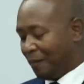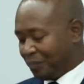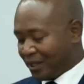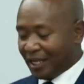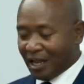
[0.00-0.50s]

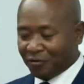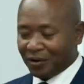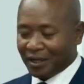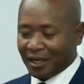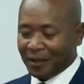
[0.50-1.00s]
in
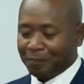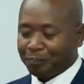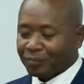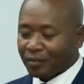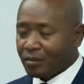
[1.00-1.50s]
Africa
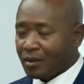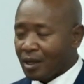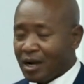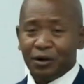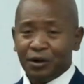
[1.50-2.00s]

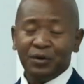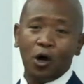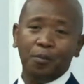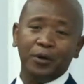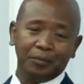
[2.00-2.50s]
are in
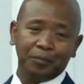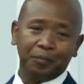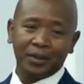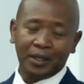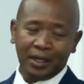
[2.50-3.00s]
common.
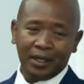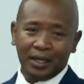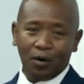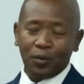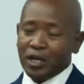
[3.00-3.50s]

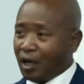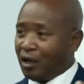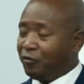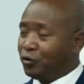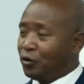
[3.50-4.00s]
We
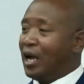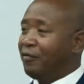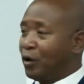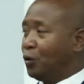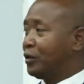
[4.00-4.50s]
love to have a
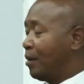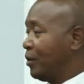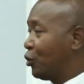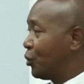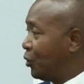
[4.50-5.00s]
good time
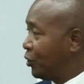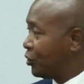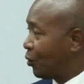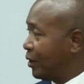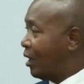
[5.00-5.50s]
in church,
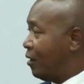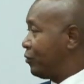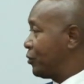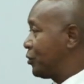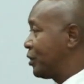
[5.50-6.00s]
we love
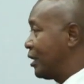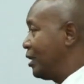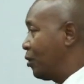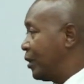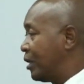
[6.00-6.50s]
to
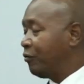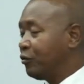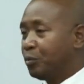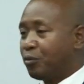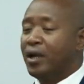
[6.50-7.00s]
sing, we love
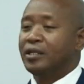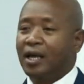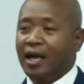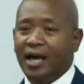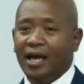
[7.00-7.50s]
to praise
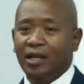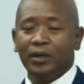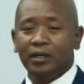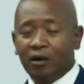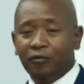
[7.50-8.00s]
God, we
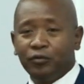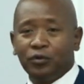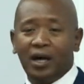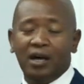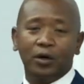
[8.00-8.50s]
love to
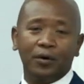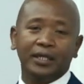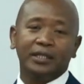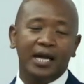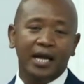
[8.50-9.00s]
have a
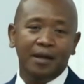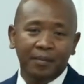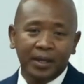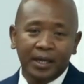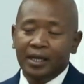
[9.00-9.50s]
great time,
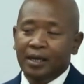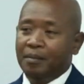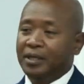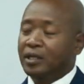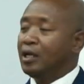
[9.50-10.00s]
but
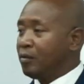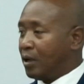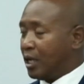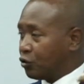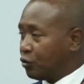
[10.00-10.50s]
then
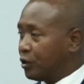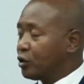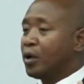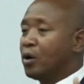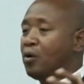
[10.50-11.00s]
as soon as
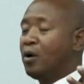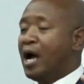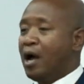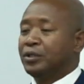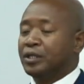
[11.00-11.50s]
we go
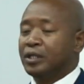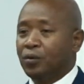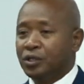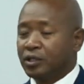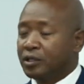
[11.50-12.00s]
out, we
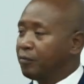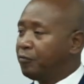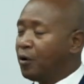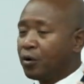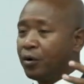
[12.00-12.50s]
just
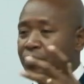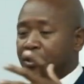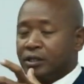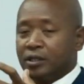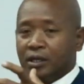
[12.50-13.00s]

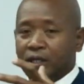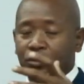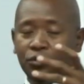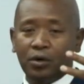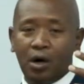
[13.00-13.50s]
focus
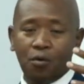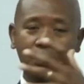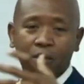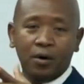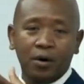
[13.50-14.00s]
into our
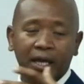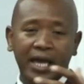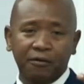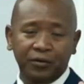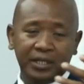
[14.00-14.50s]

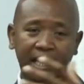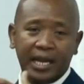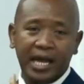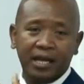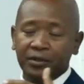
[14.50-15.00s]
everyday
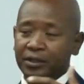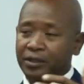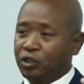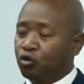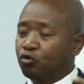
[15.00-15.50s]
lives and the
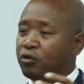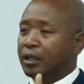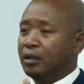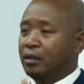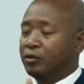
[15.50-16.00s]

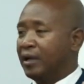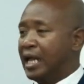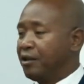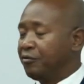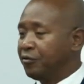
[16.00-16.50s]
struggles of
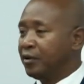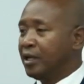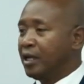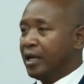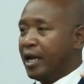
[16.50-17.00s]
life,
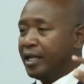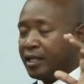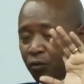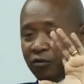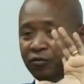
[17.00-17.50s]
and
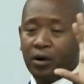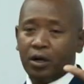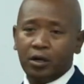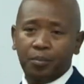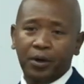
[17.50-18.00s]
then we forgot
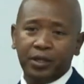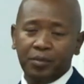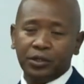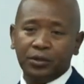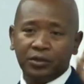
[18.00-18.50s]
about the
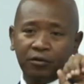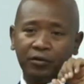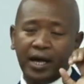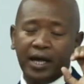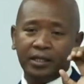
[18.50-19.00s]
missions of
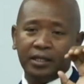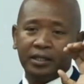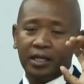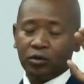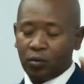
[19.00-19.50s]
God,
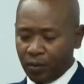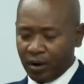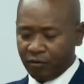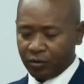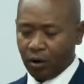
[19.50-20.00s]
that's what we
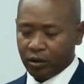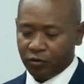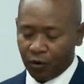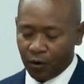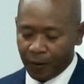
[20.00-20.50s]
have called
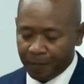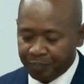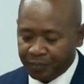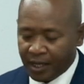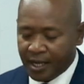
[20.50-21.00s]
for.
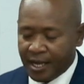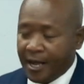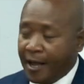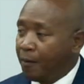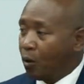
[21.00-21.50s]

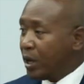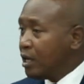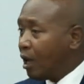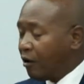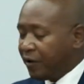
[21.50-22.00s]
We
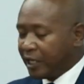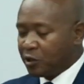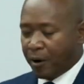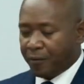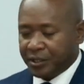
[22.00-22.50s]
love
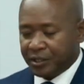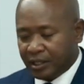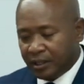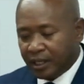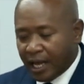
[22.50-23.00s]

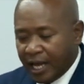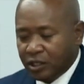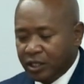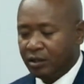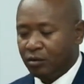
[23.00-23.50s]
experiencing
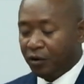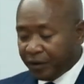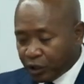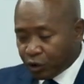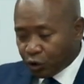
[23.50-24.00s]
God
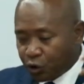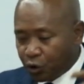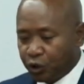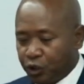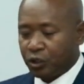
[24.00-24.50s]
within the
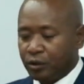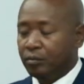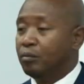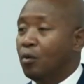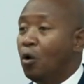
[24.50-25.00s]
church
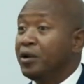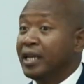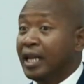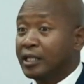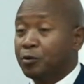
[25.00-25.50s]
more than
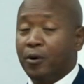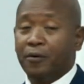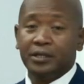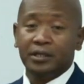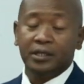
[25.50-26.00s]

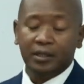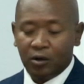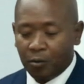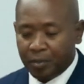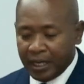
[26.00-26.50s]
experiencing
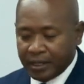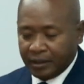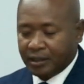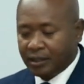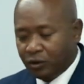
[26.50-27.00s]

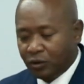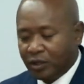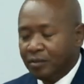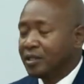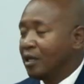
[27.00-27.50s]
obedience to
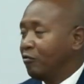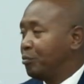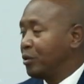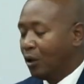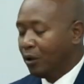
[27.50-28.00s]
himself
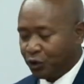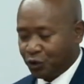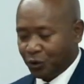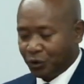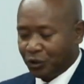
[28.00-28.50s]
beyond the
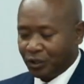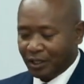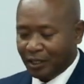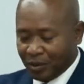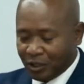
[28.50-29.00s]
church
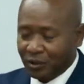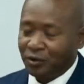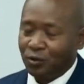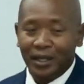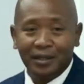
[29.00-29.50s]
in
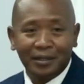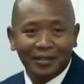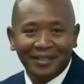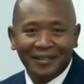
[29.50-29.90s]
mission witness.